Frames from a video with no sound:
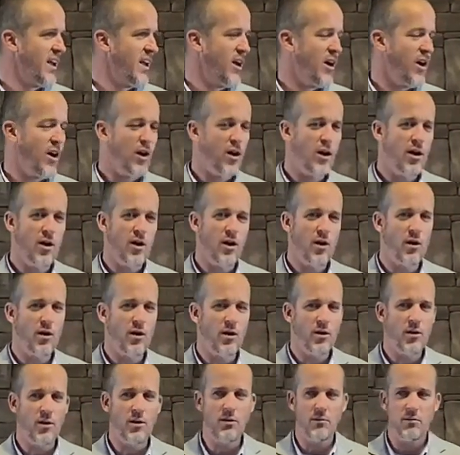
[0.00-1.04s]

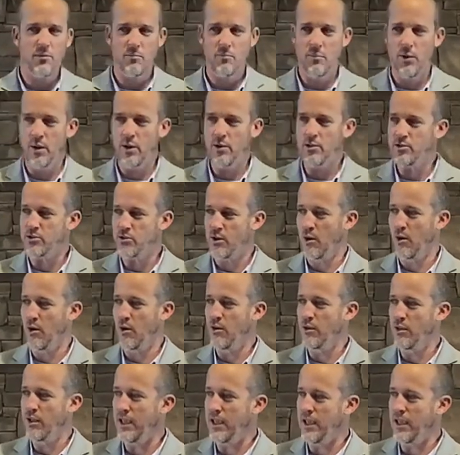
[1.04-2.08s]
Oh, most
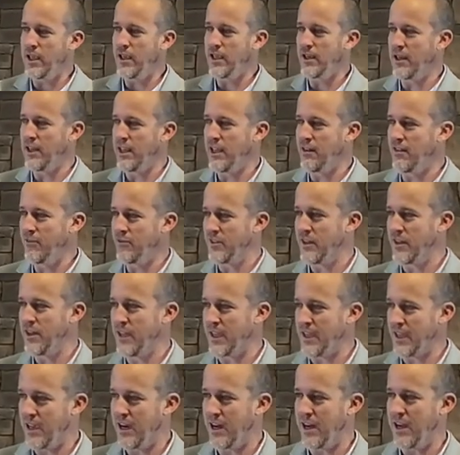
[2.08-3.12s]
holy and
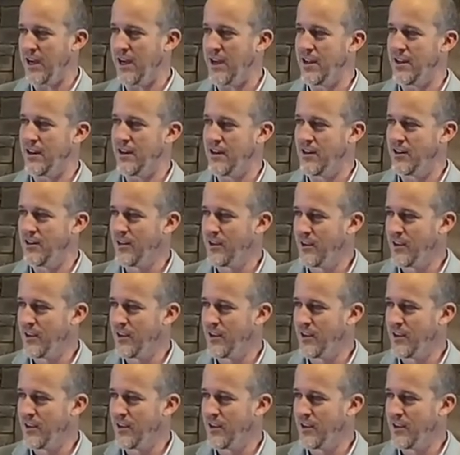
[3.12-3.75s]
infinite God,